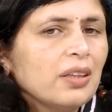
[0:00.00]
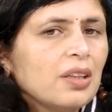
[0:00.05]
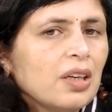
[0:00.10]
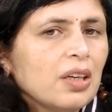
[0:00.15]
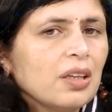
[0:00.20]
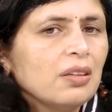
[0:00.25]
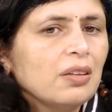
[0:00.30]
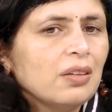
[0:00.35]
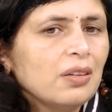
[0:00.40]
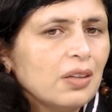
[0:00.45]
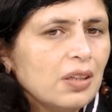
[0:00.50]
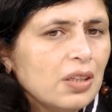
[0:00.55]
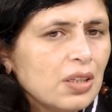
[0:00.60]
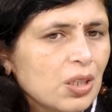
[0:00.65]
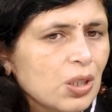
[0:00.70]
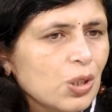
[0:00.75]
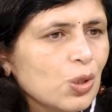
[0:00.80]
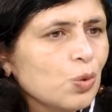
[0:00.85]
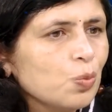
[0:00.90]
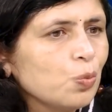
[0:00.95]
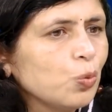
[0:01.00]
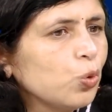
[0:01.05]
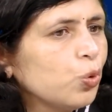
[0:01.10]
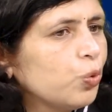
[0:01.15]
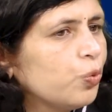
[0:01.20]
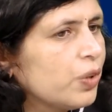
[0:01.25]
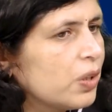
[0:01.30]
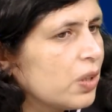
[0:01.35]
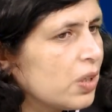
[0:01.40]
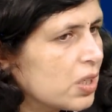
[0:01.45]
think the recent
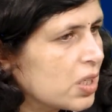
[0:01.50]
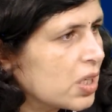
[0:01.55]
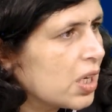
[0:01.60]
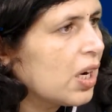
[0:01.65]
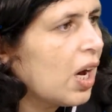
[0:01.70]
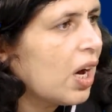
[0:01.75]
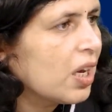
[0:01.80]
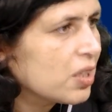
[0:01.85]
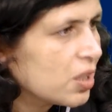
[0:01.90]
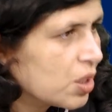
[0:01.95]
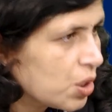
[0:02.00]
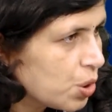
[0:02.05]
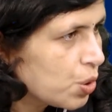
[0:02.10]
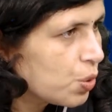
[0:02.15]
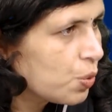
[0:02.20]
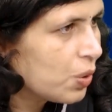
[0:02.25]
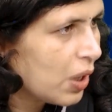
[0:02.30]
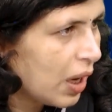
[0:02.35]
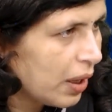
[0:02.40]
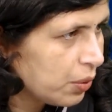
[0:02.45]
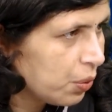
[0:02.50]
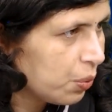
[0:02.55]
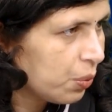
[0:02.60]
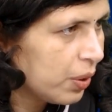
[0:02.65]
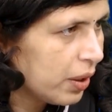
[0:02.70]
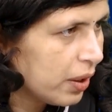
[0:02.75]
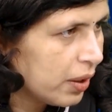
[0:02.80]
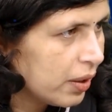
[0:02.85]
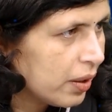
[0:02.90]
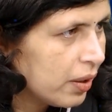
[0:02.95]
move is an answer to that
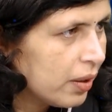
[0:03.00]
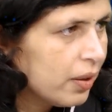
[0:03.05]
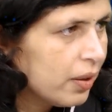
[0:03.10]
only.